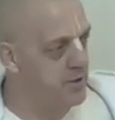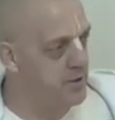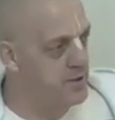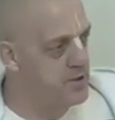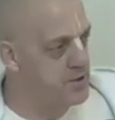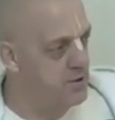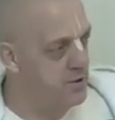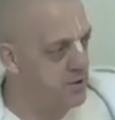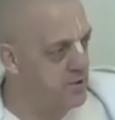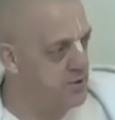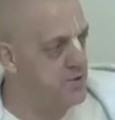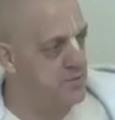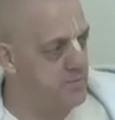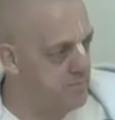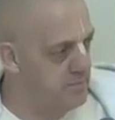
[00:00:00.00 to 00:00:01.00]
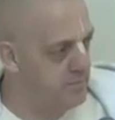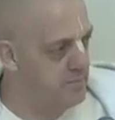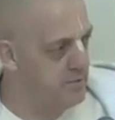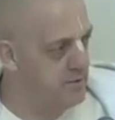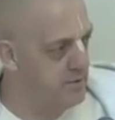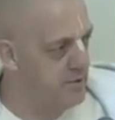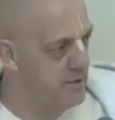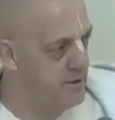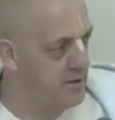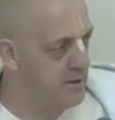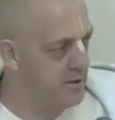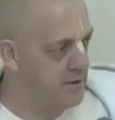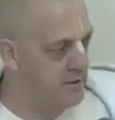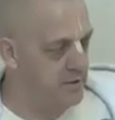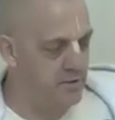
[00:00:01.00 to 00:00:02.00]
ISKCON, kind of
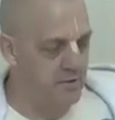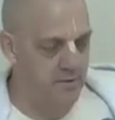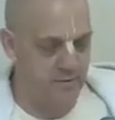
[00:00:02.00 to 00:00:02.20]
like